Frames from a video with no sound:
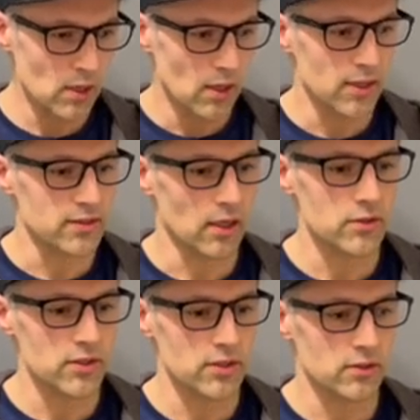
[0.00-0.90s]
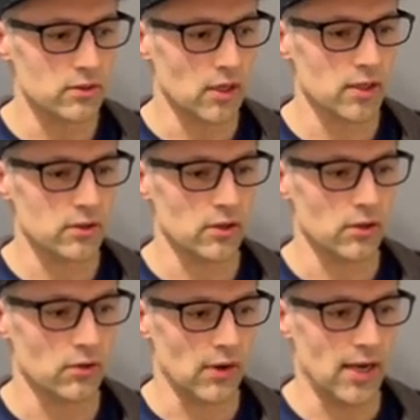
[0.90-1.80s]
It's not just Dr.
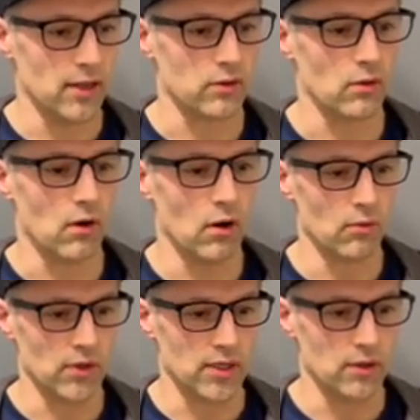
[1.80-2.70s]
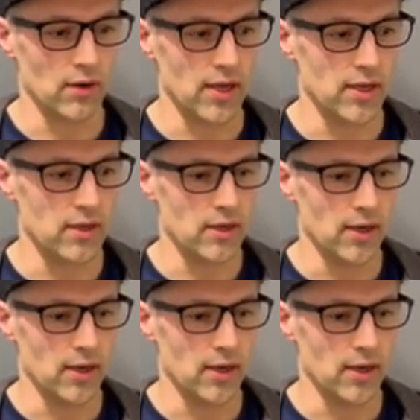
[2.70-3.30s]
Grant. They're all really great.